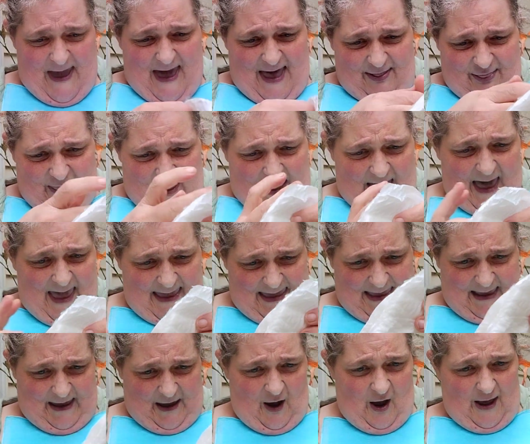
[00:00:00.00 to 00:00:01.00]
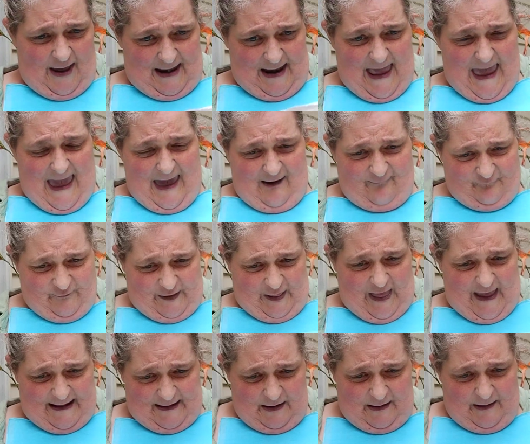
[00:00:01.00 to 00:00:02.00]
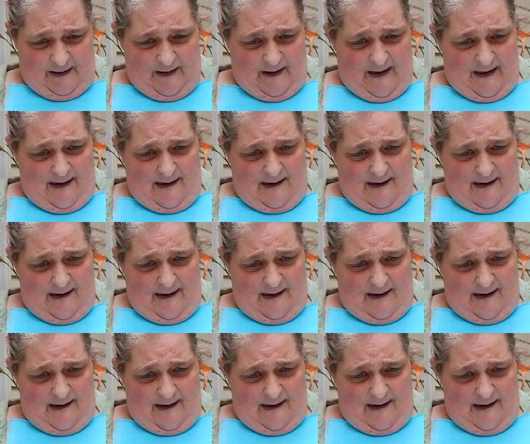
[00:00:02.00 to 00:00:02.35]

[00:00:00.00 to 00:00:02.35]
pad that I can cut in half and line a